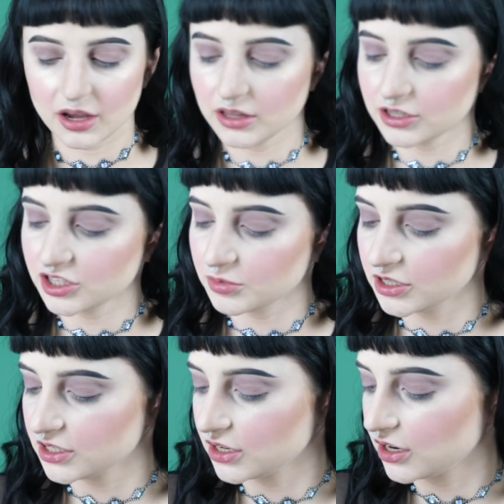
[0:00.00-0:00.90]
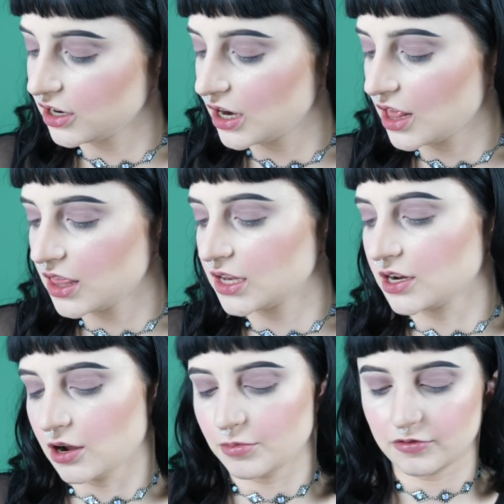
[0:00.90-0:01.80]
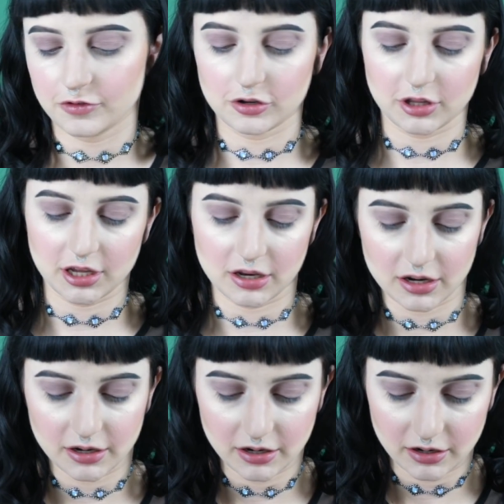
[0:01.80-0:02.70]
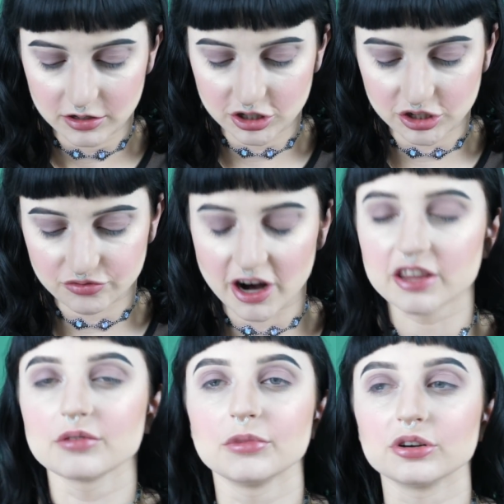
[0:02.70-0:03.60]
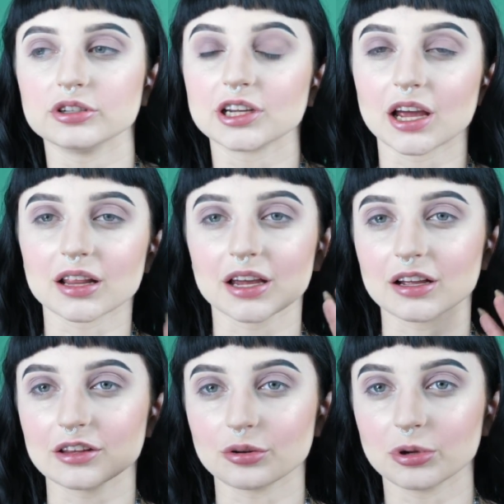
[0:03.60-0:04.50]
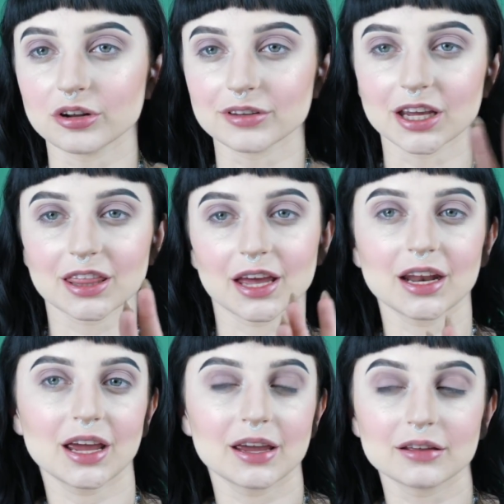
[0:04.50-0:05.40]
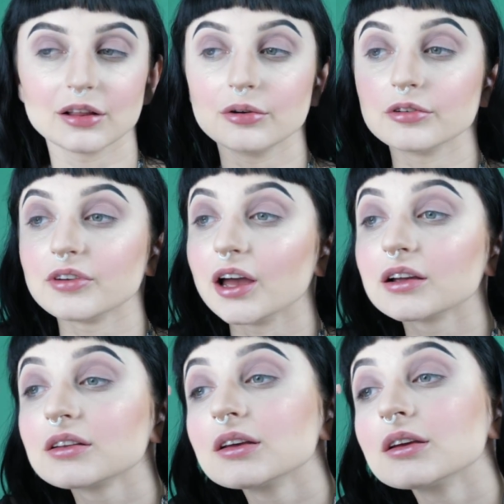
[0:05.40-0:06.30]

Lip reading: And then just place it on the top of your lid. And just right in the middle to get like a little bit of like that halo effect.